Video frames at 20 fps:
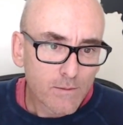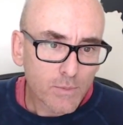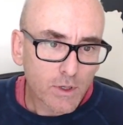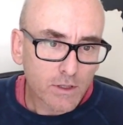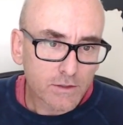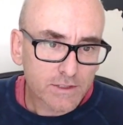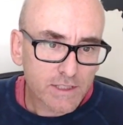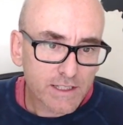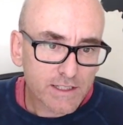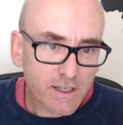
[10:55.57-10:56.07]

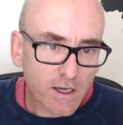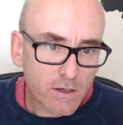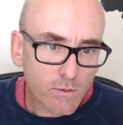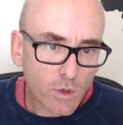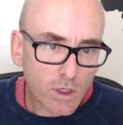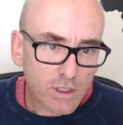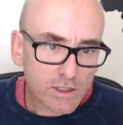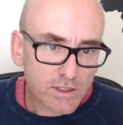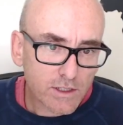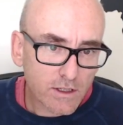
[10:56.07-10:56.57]
Paul says, I'd
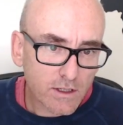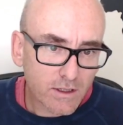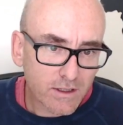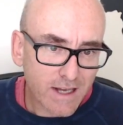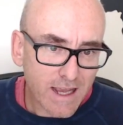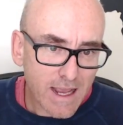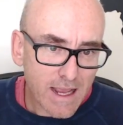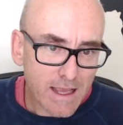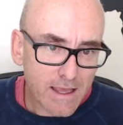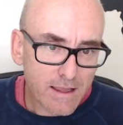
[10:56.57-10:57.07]
watch it
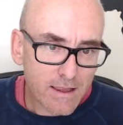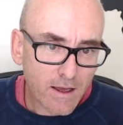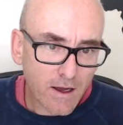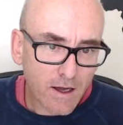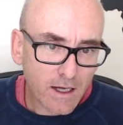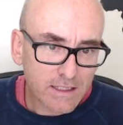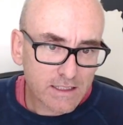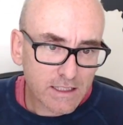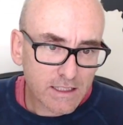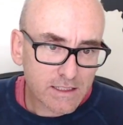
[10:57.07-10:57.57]
on either.
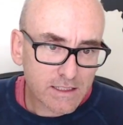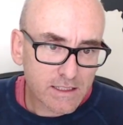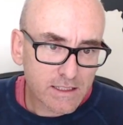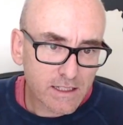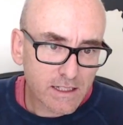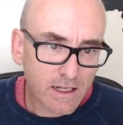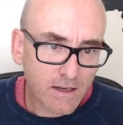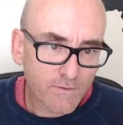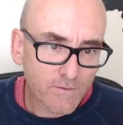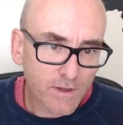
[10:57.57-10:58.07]
I just
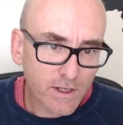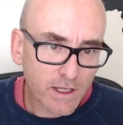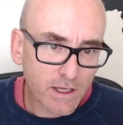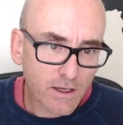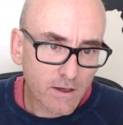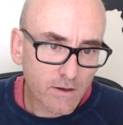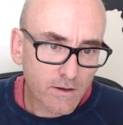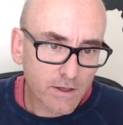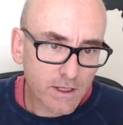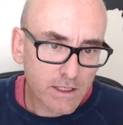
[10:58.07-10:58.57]
did a
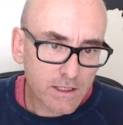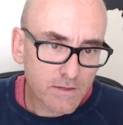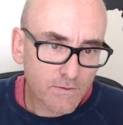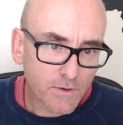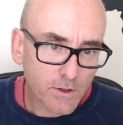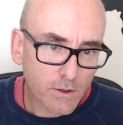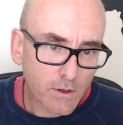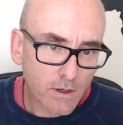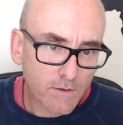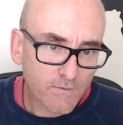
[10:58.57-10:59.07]
video
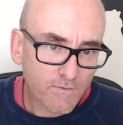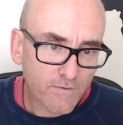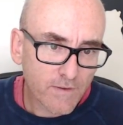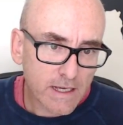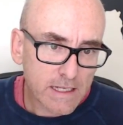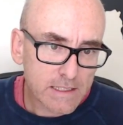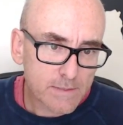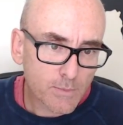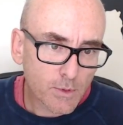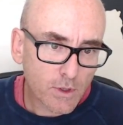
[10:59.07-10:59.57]
interview on
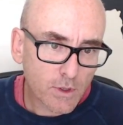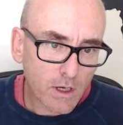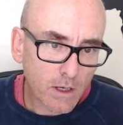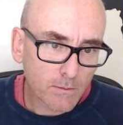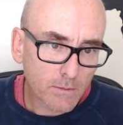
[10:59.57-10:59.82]
Facebook.